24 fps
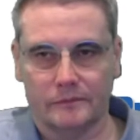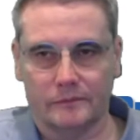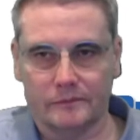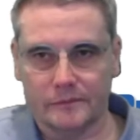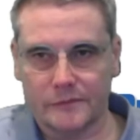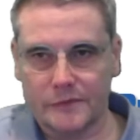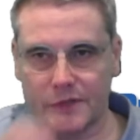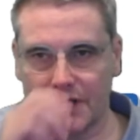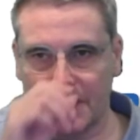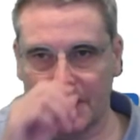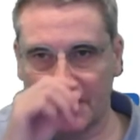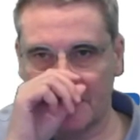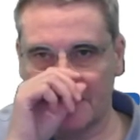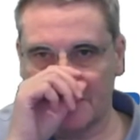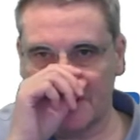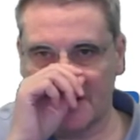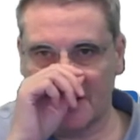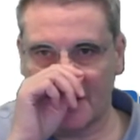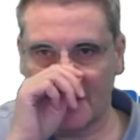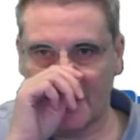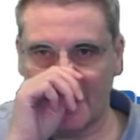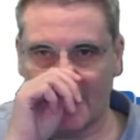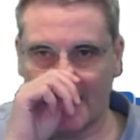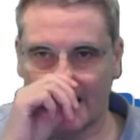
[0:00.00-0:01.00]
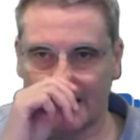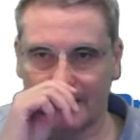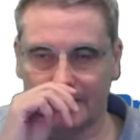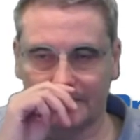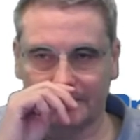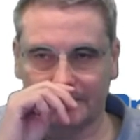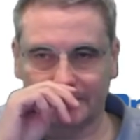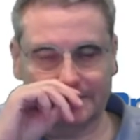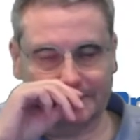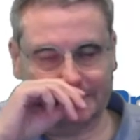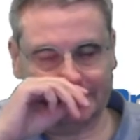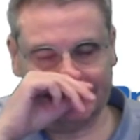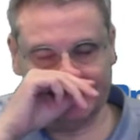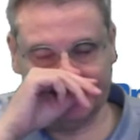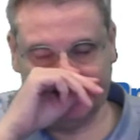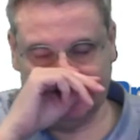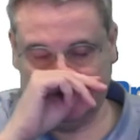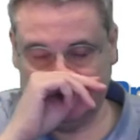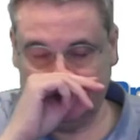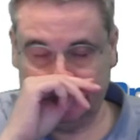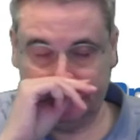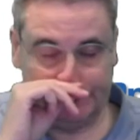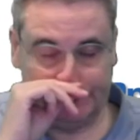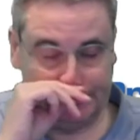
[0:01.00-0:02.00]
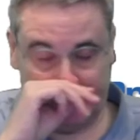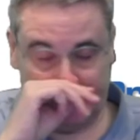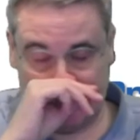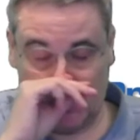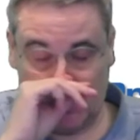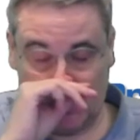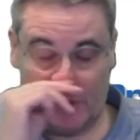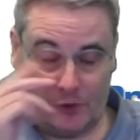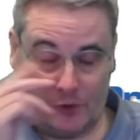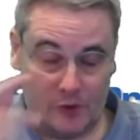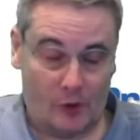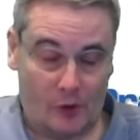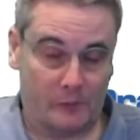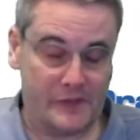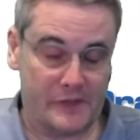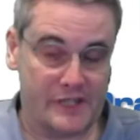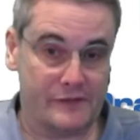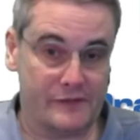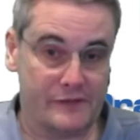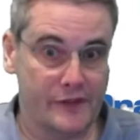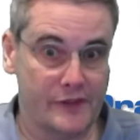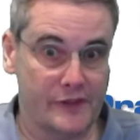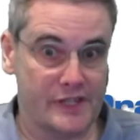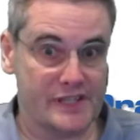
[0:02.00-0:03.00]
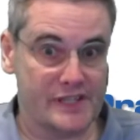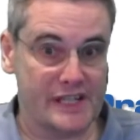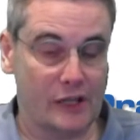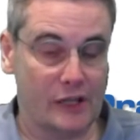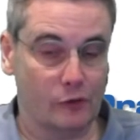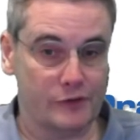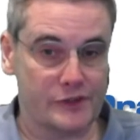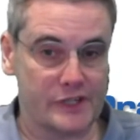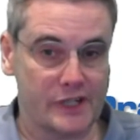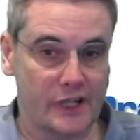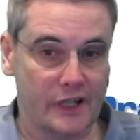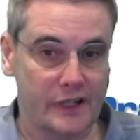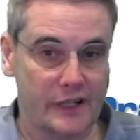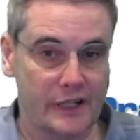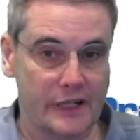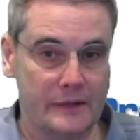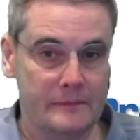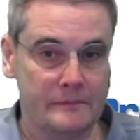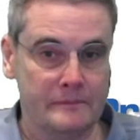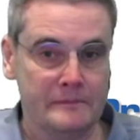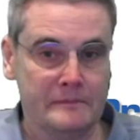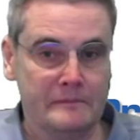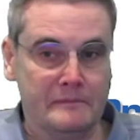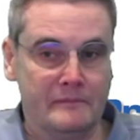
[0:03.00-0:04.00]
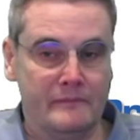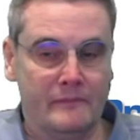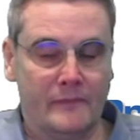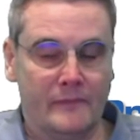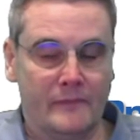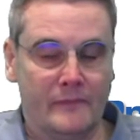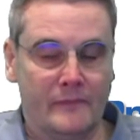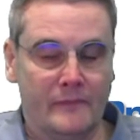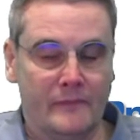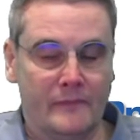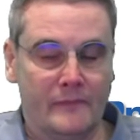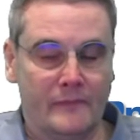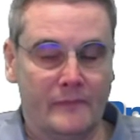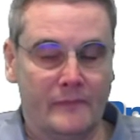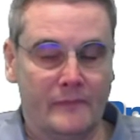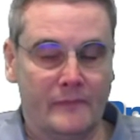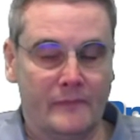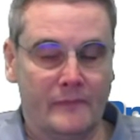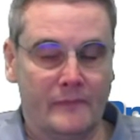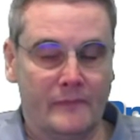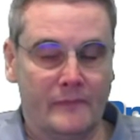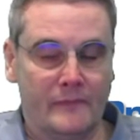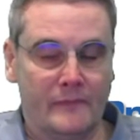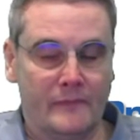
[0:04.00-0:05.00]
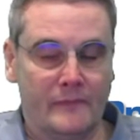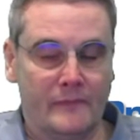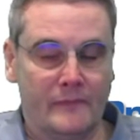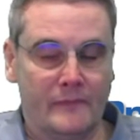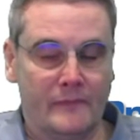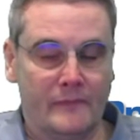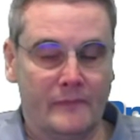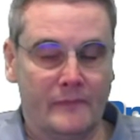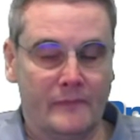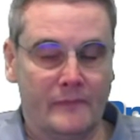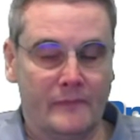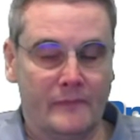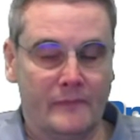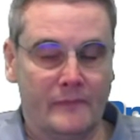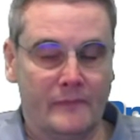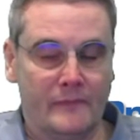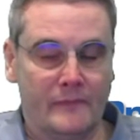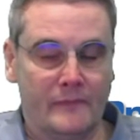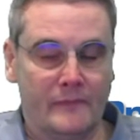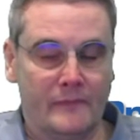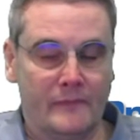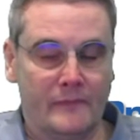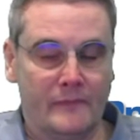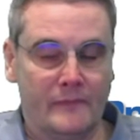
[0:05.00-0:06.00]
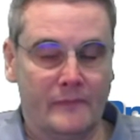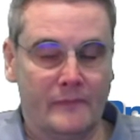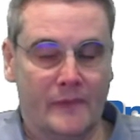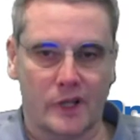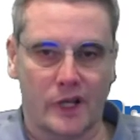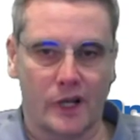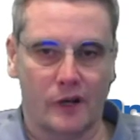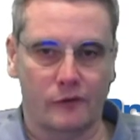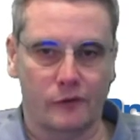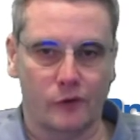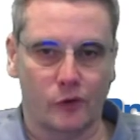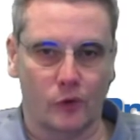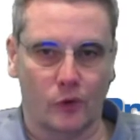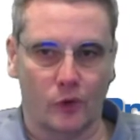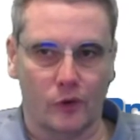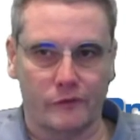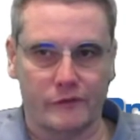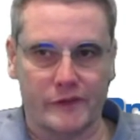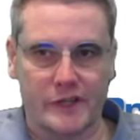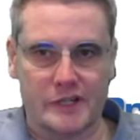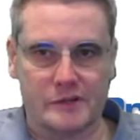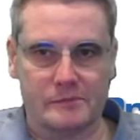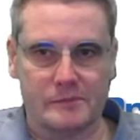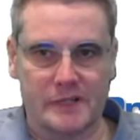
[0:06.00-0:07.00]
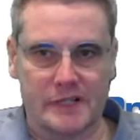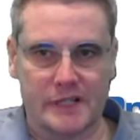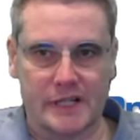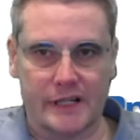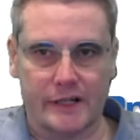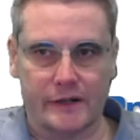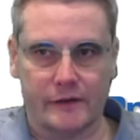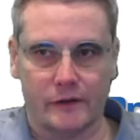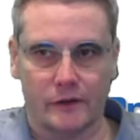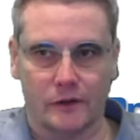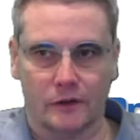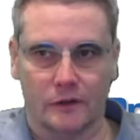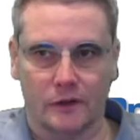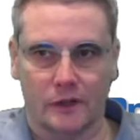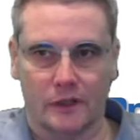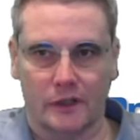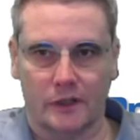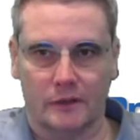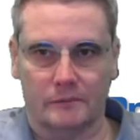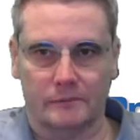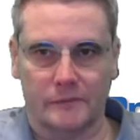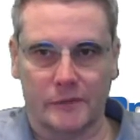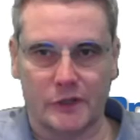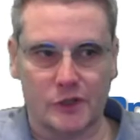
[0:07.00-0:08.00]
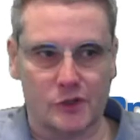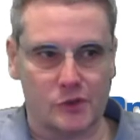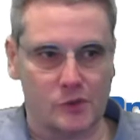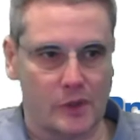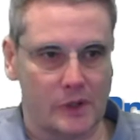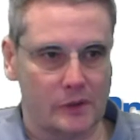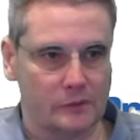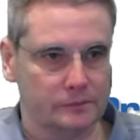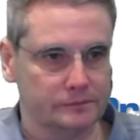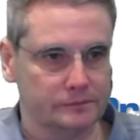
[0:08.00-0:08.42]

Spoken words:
use the or you adopt this for the self-study, you will get study guides which will cover all of this material as well.